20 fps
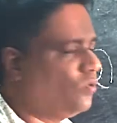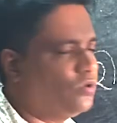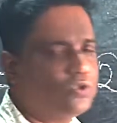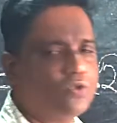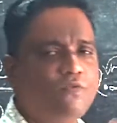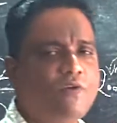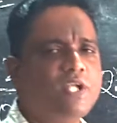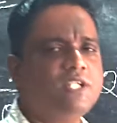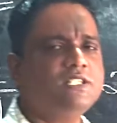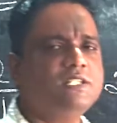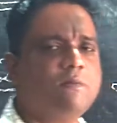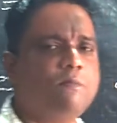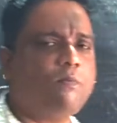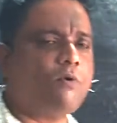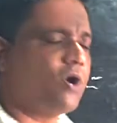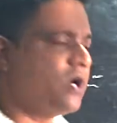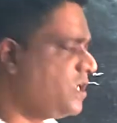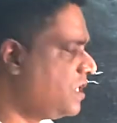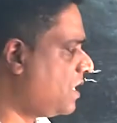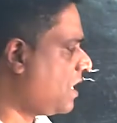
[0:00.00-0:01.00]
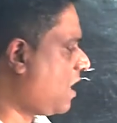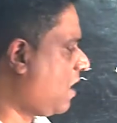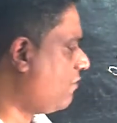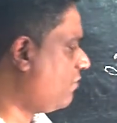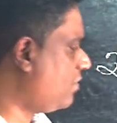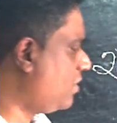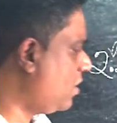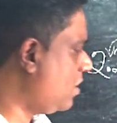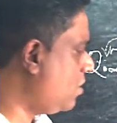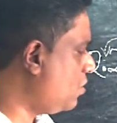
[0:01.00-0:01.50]
So where is the point?
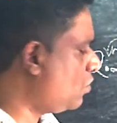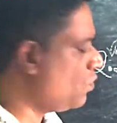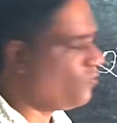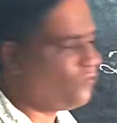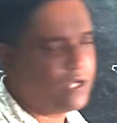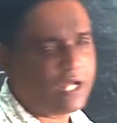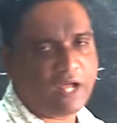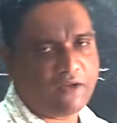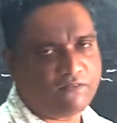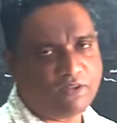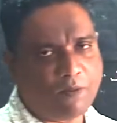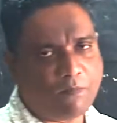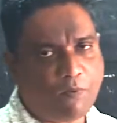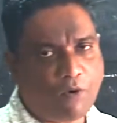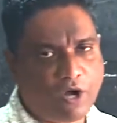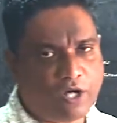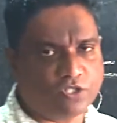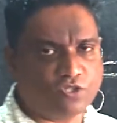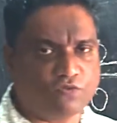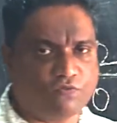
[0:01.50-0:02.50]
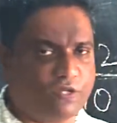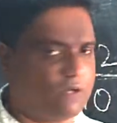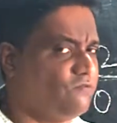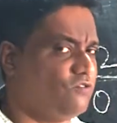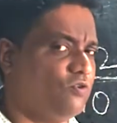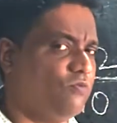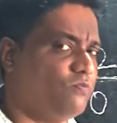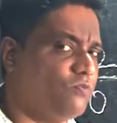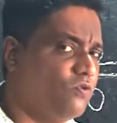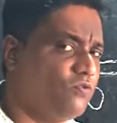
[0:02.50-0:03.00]
After 2 we have the point. So we have
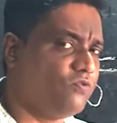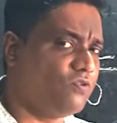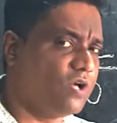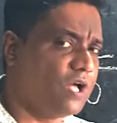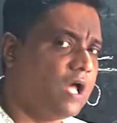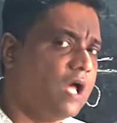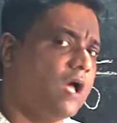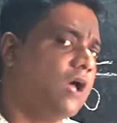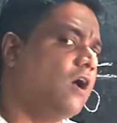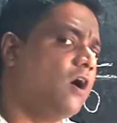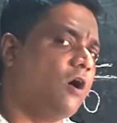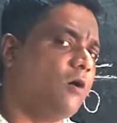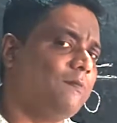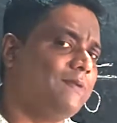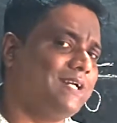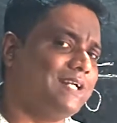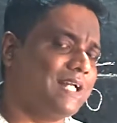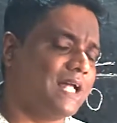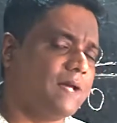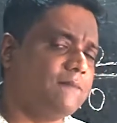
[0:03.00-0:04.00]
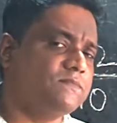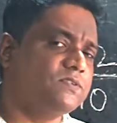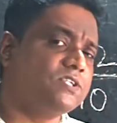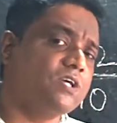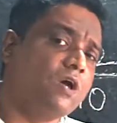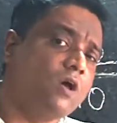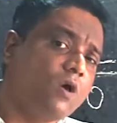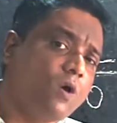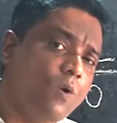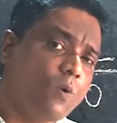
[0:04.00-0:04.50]
to move how many times?
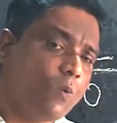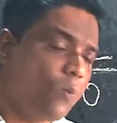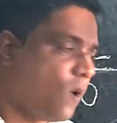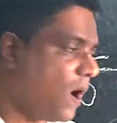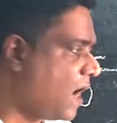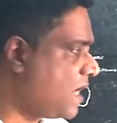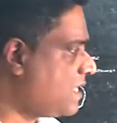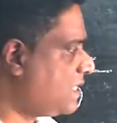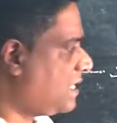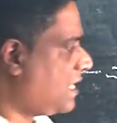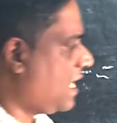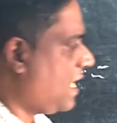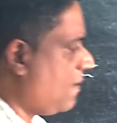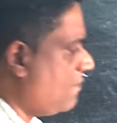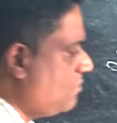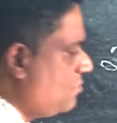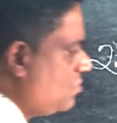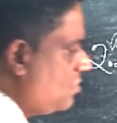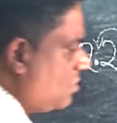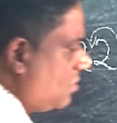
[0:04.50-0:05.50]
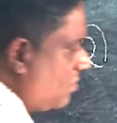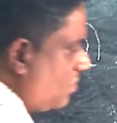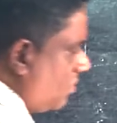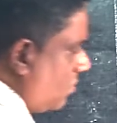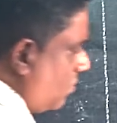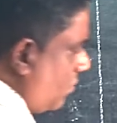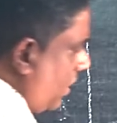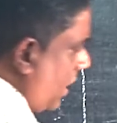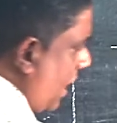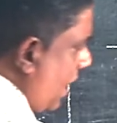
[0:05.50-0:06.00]
1 time.
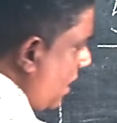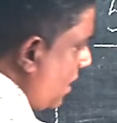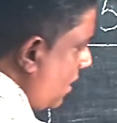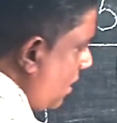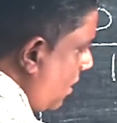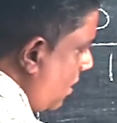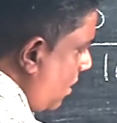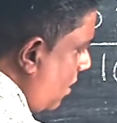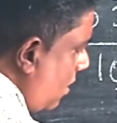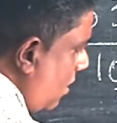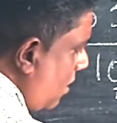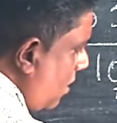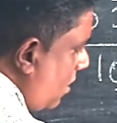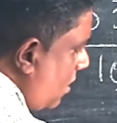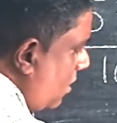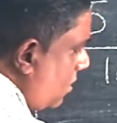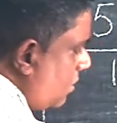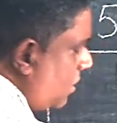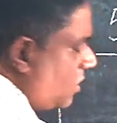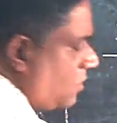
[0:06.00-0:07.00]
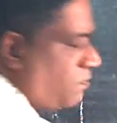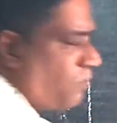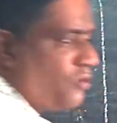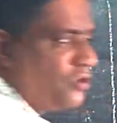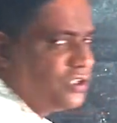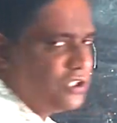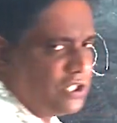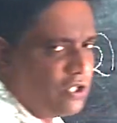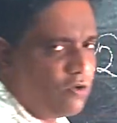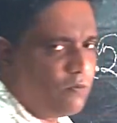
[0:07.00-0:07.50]
Okay? Just put
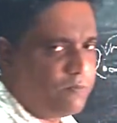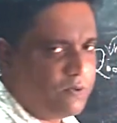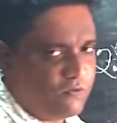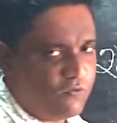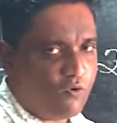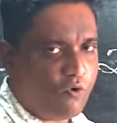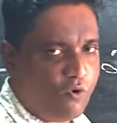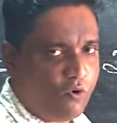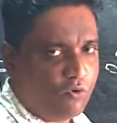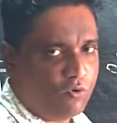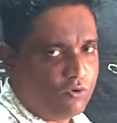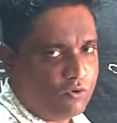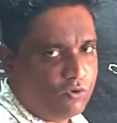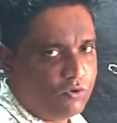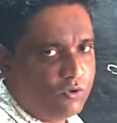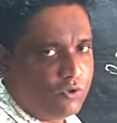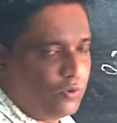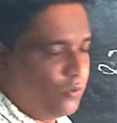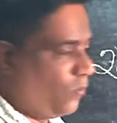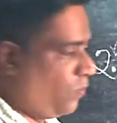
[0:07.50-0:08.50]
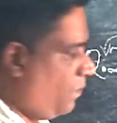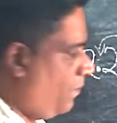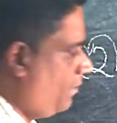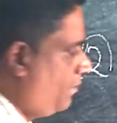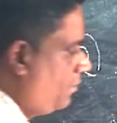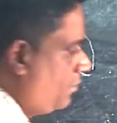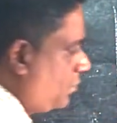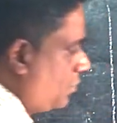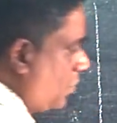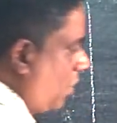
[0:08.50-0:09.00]
0 before 2.
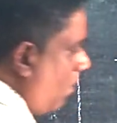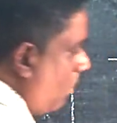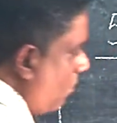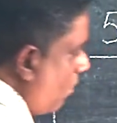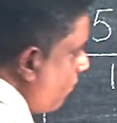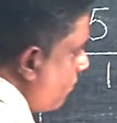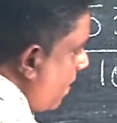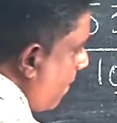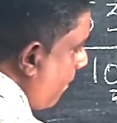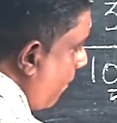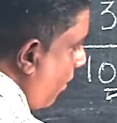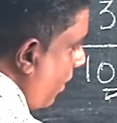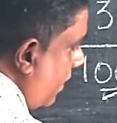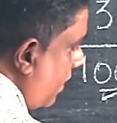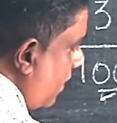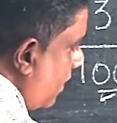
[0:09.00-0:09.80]
So move the point.